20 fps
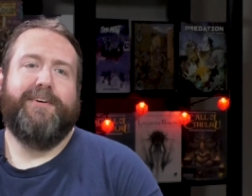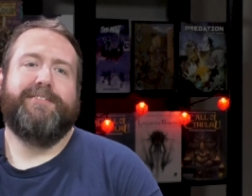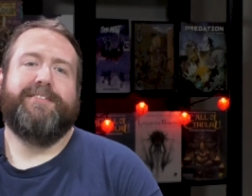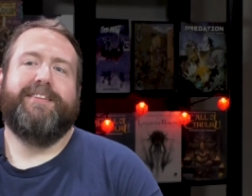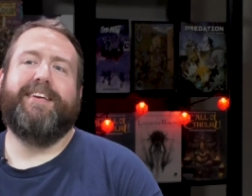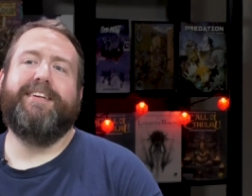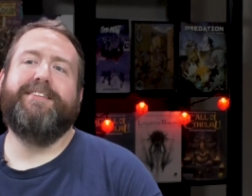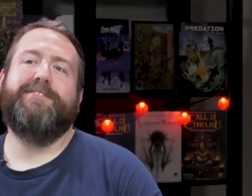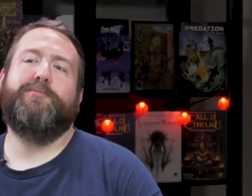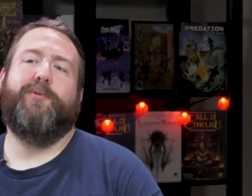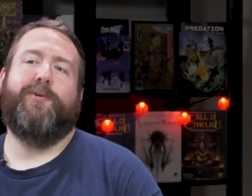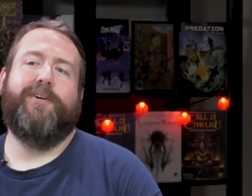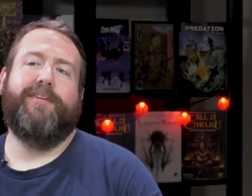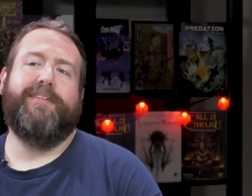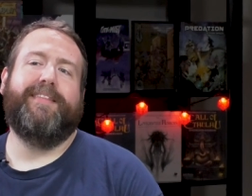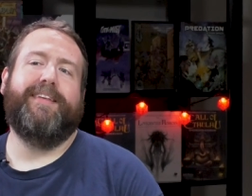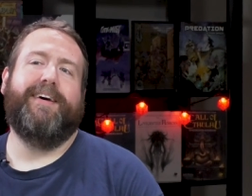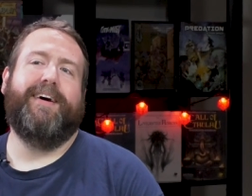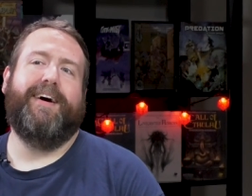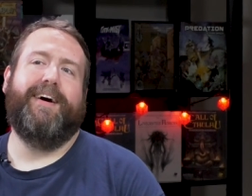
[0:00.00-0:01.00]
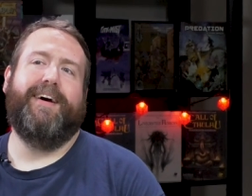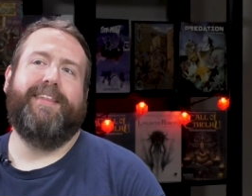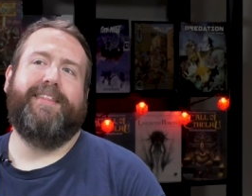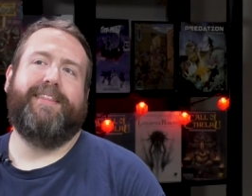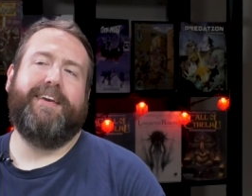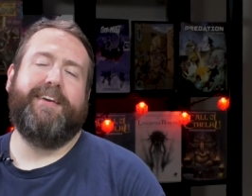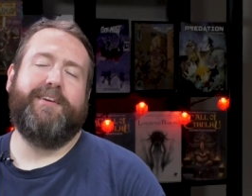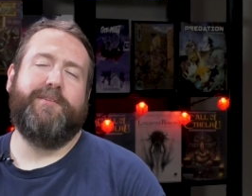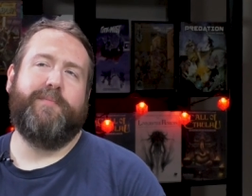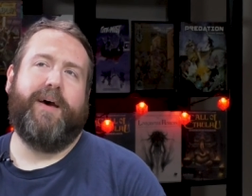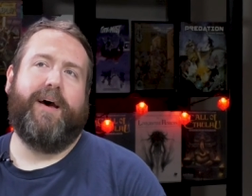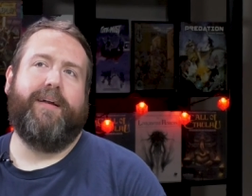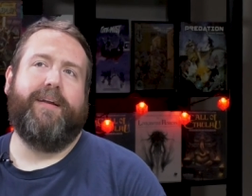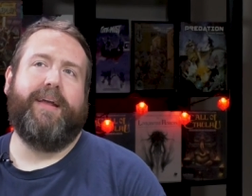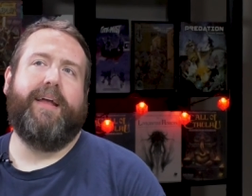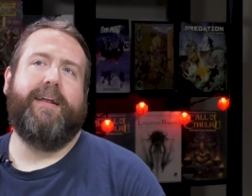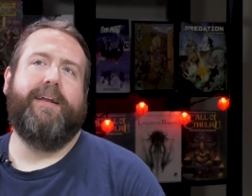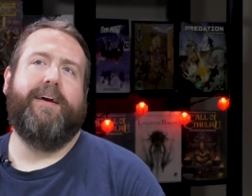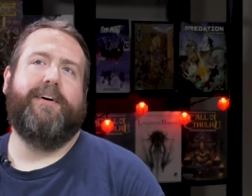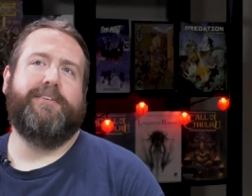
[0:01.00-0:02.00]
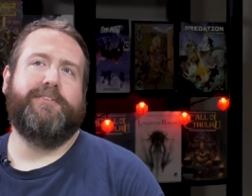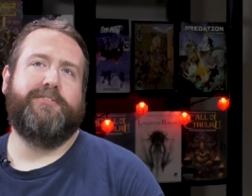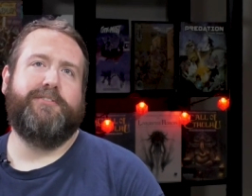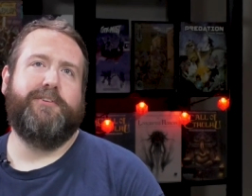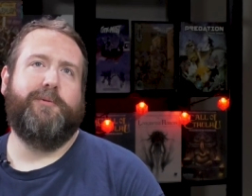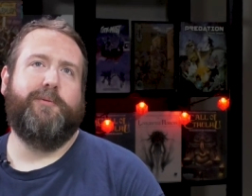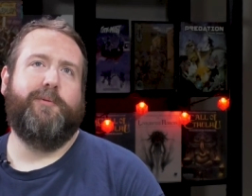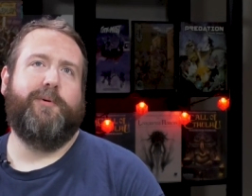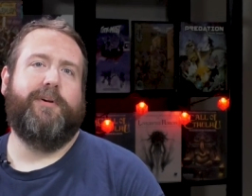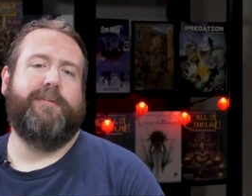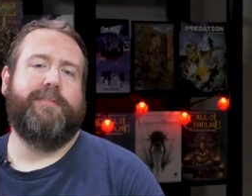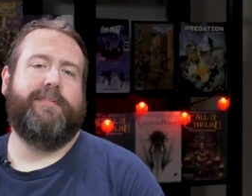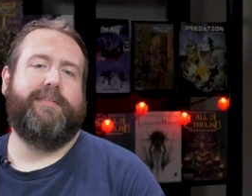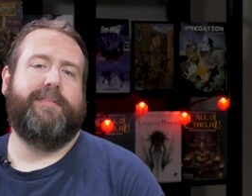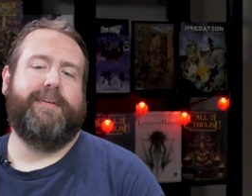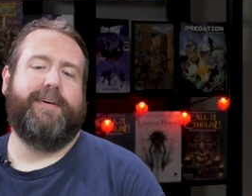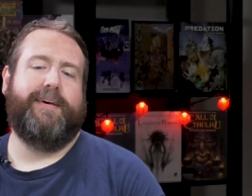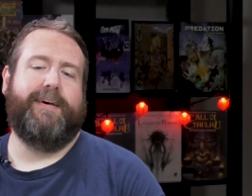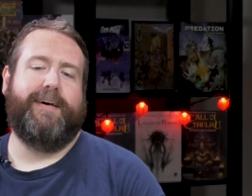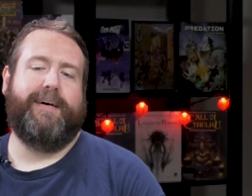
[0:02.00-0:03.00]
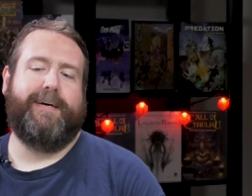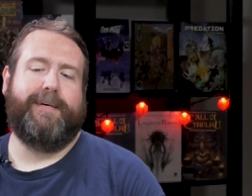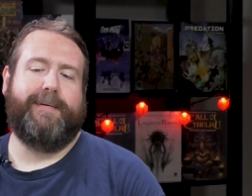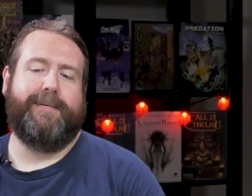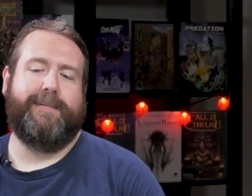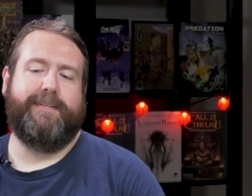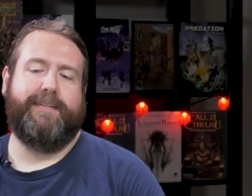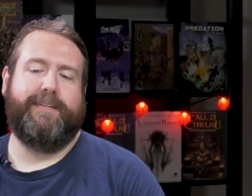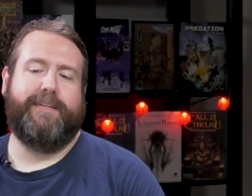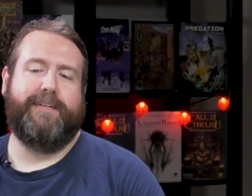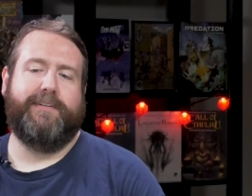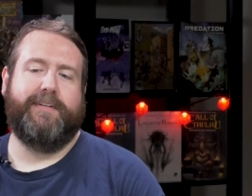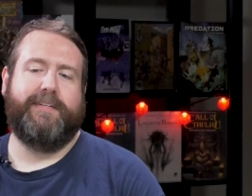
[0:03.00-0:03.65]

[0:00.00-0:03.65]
Those are things worth uh, thinking about, and also worth, uh, you